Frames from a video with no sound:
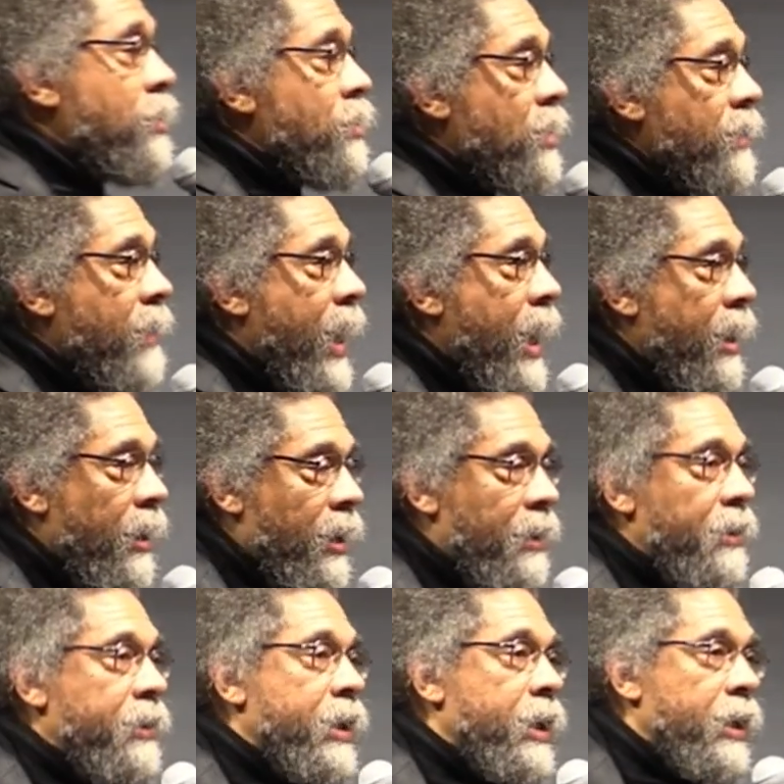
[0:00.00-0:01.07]
of higher
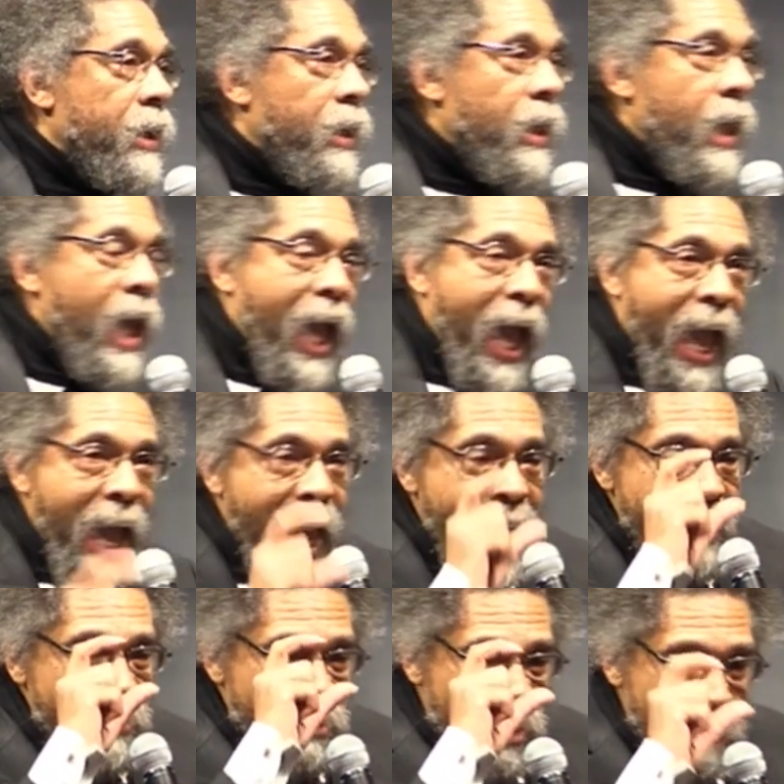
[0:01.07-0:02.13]
learning
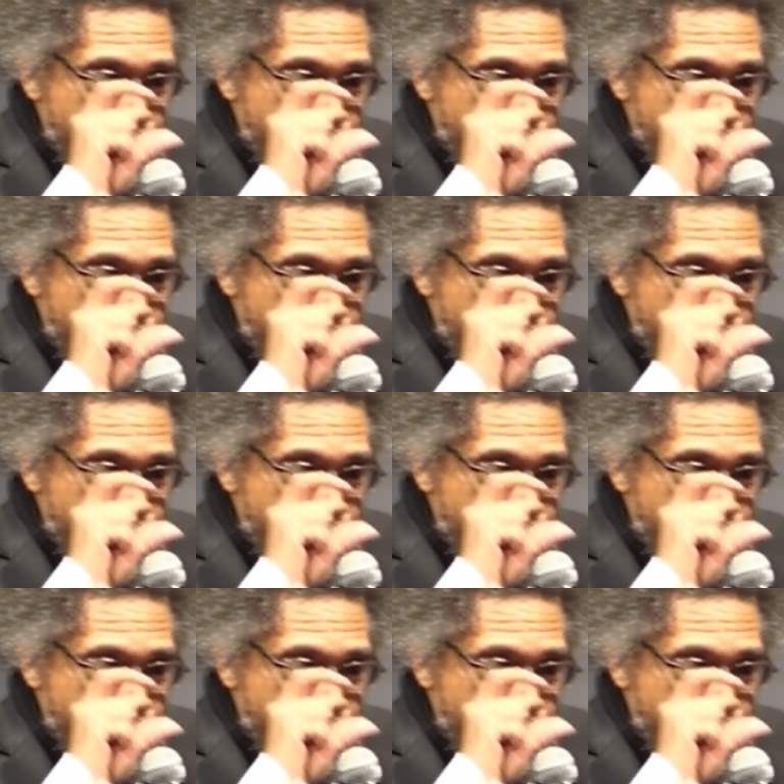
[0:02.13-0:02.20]
has to put